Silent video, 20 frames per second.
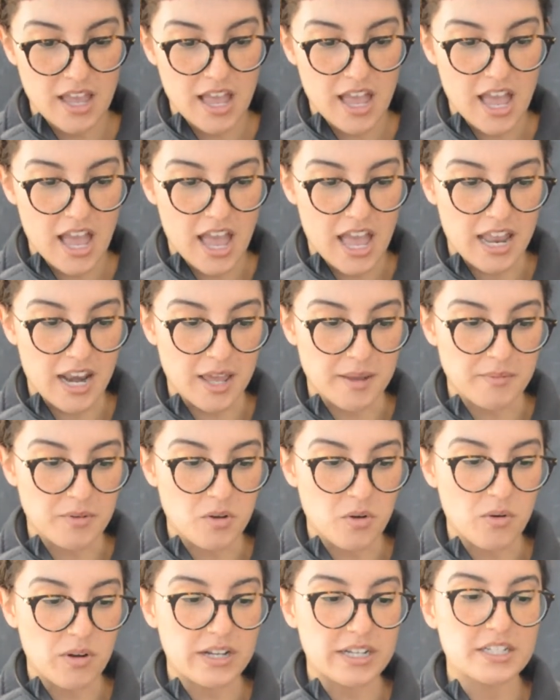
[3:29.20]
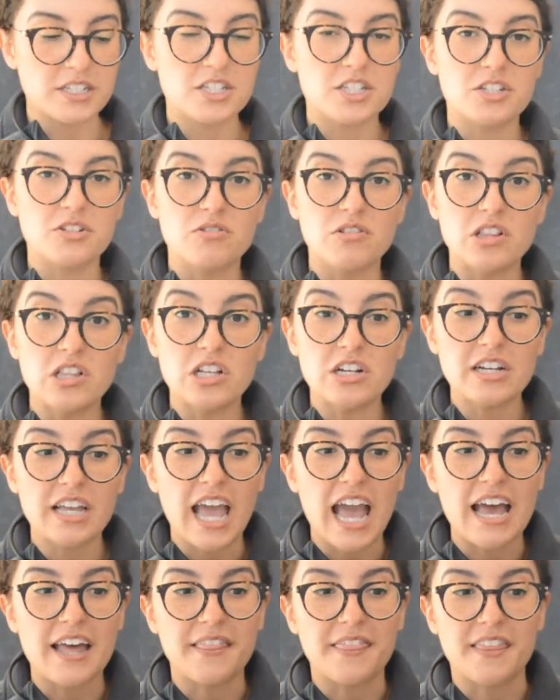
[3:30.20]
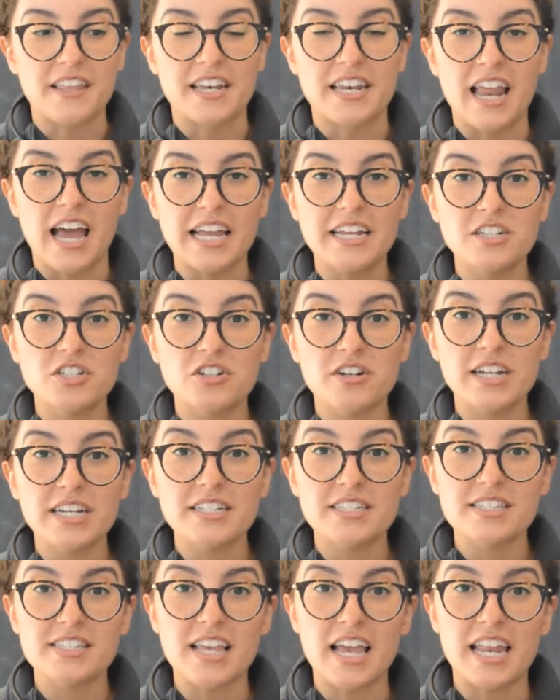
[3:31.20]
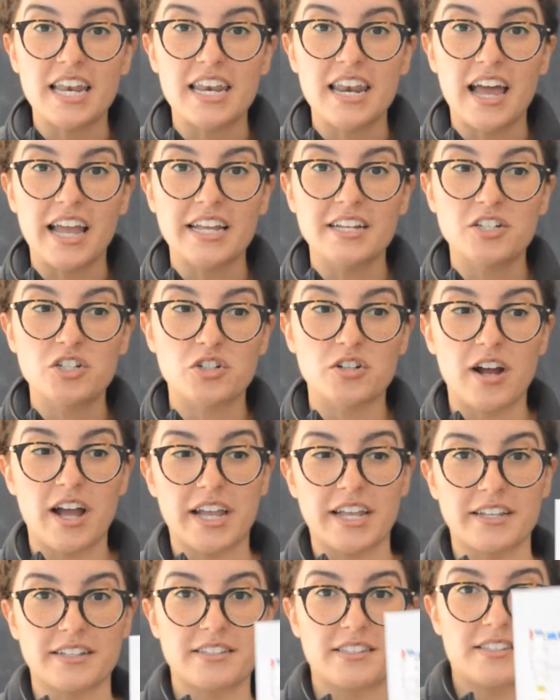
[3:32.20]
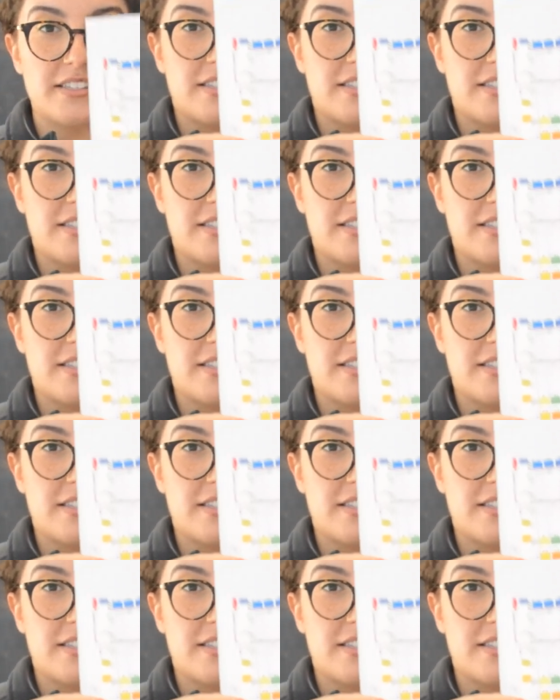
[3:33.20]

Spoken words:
and I'm going to look at the nitrates and nitrites.